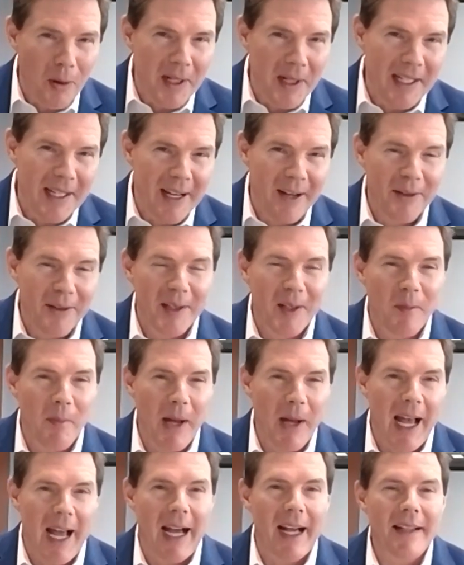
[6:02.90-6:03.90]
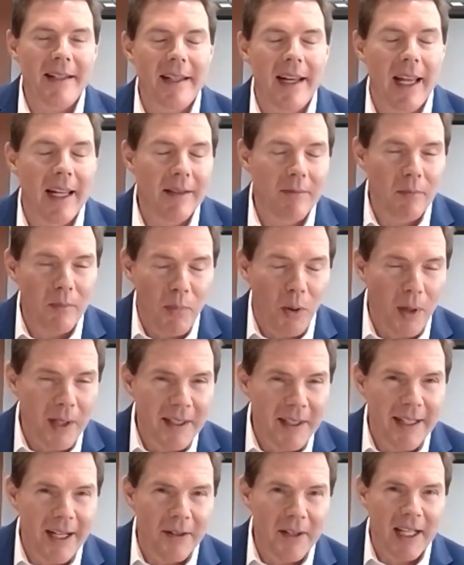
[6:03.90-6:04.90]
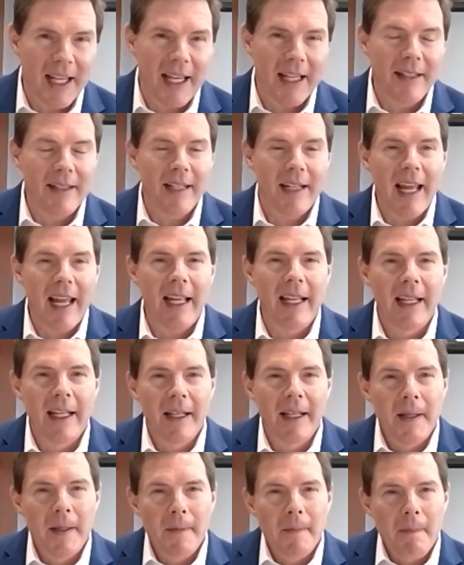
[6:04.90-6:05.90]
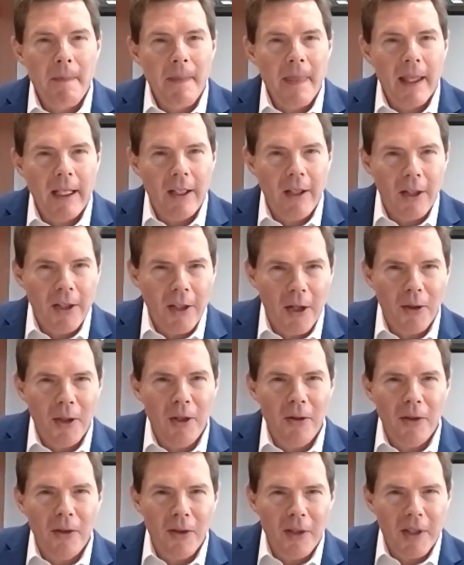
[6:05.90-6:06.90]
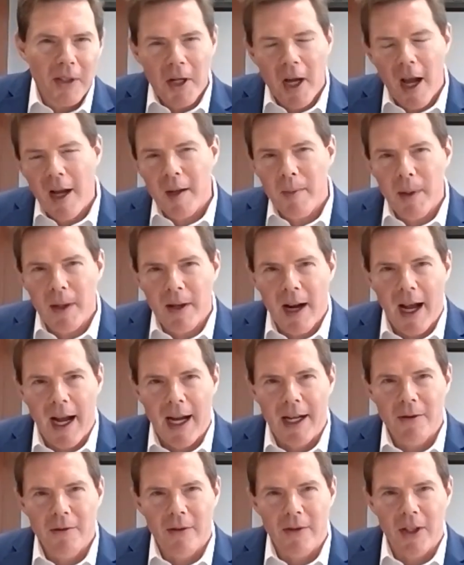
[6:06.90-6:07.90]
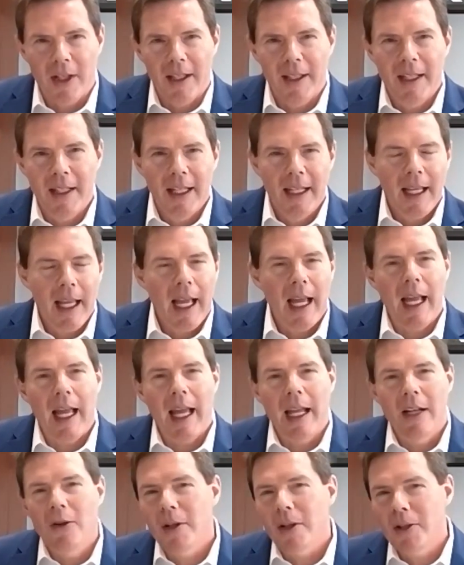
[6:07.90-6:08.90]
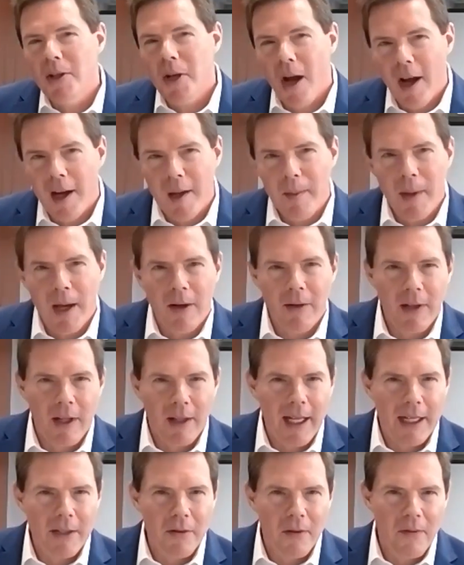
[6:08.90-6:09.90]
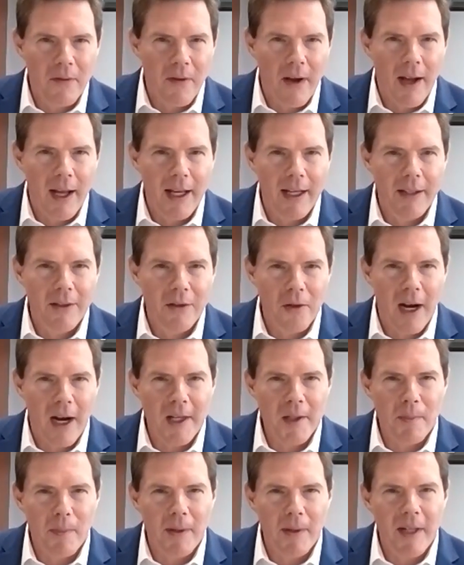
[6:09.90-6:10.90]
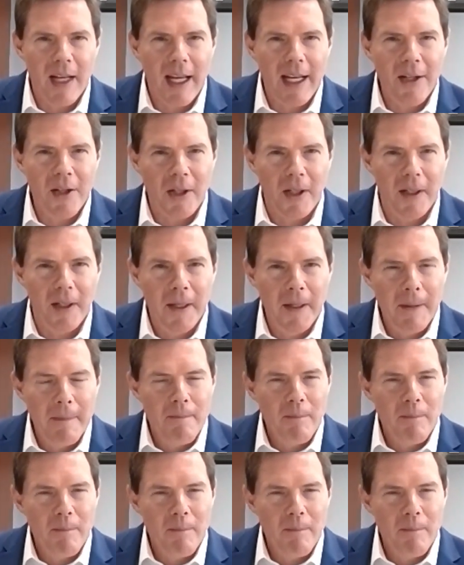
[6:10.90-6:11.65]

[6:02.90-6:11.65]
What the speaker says: pointed out in the past and pointed out again today. You can talk about hydrogen and you can talk about electrifying transportation,